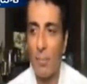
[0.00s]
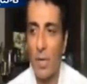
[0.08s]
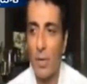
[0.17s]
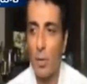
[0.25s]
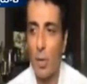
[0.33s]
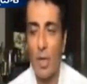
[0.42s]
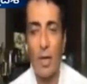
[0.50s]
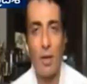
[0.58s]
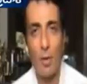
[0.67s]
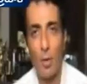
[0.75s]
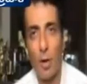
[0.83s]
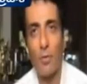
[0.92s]
been doing a
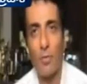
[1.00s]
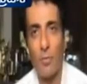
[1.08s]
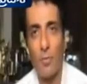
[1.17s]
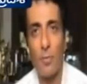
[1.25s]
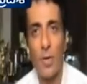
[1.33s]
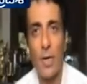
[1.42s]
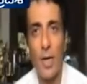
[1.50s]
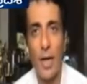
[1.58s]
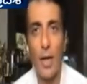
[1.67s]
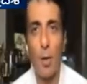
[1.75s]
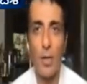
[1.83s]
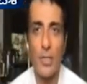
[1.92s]
lot of work.
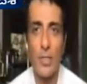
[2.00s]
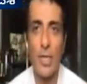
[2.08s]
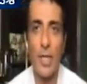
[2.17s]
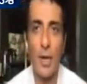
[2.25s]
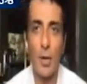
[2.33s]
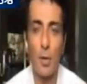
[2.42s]
And I always say that,